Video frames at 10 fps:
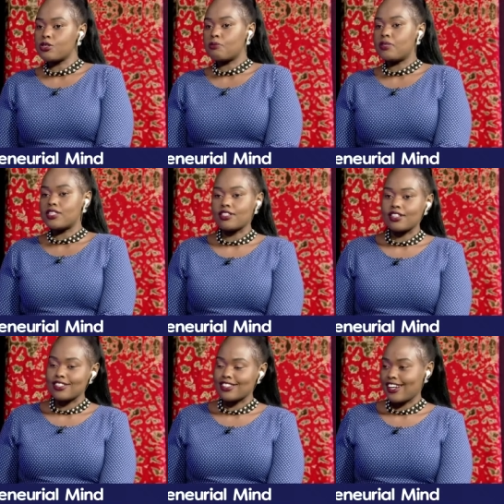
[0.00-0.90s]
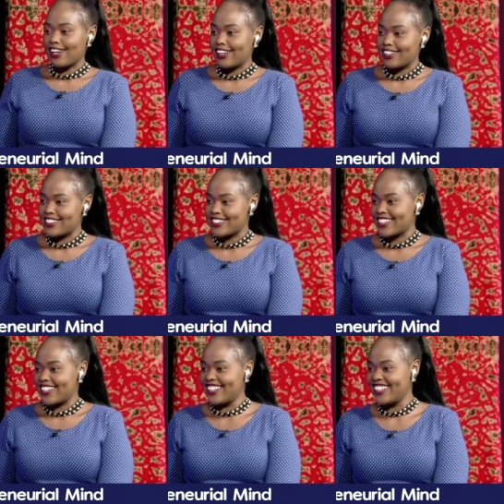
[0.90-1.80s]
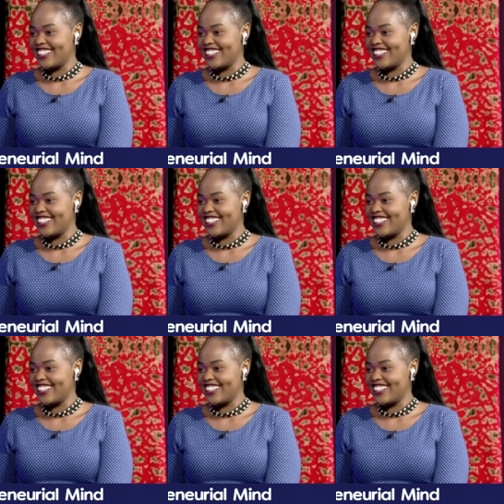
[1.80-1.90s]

into business and uh,